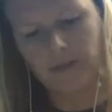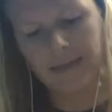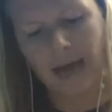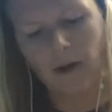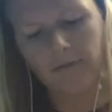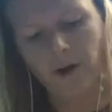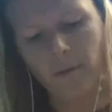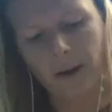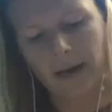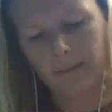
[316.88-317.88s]
the outfall
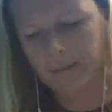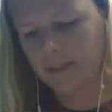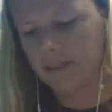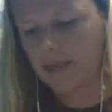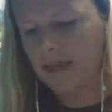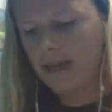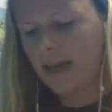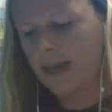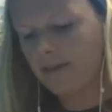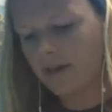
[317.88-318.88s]
pipes
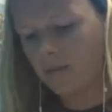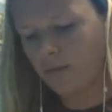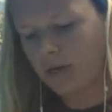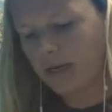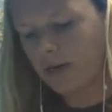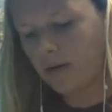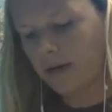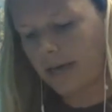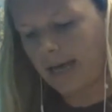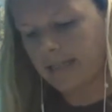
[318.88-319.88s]
and the marina or
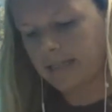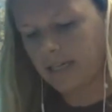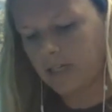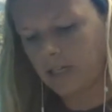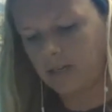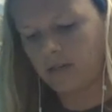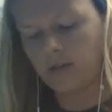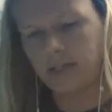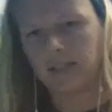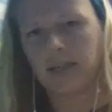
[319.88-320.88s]
gas station,
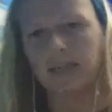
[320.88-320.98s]
just